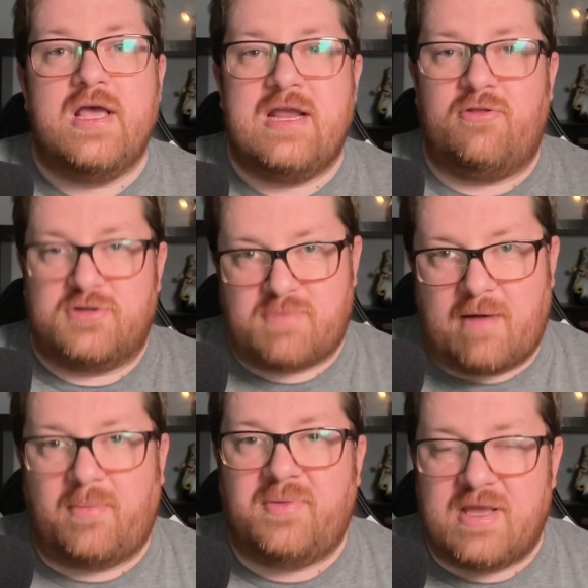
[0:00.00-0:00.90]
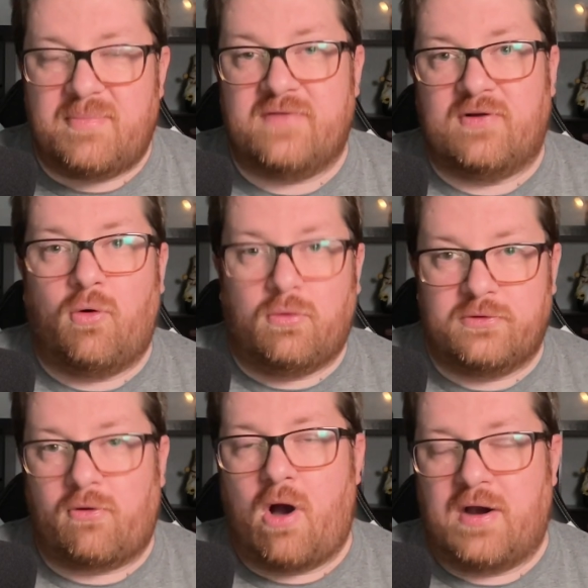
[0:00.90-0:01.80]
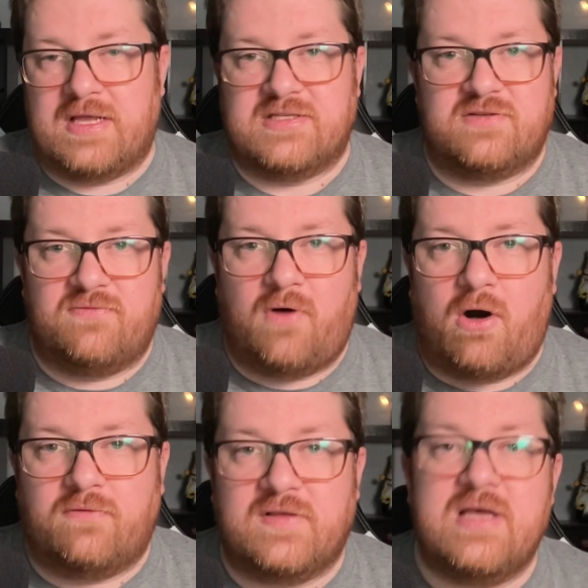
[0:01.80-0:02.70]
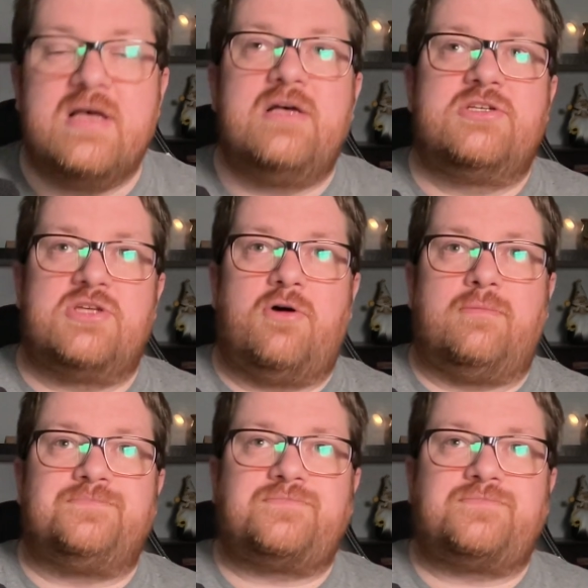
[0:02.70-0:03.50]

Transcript: there's probably a bit of an older audience involved. So